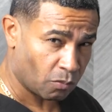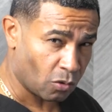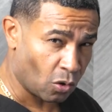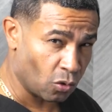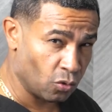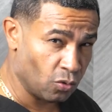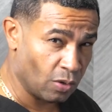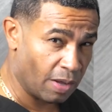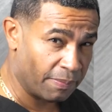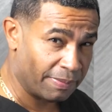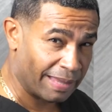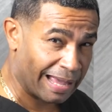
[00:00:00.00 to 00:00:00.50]

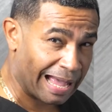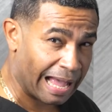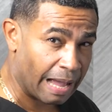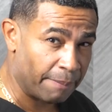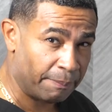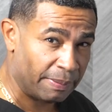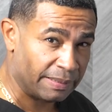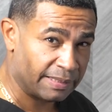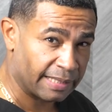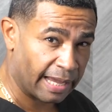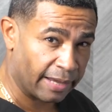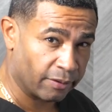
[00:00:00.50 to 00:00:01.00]
you have the
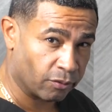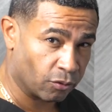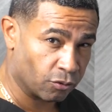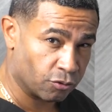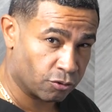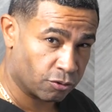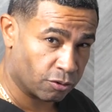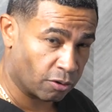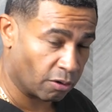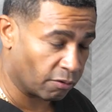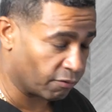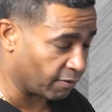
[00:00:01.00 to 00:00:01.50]
appetite
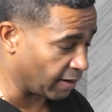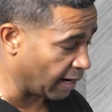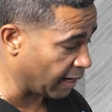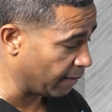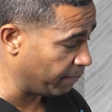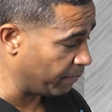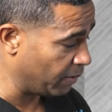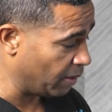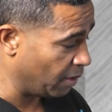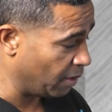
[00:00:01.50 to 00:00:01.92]
control, right?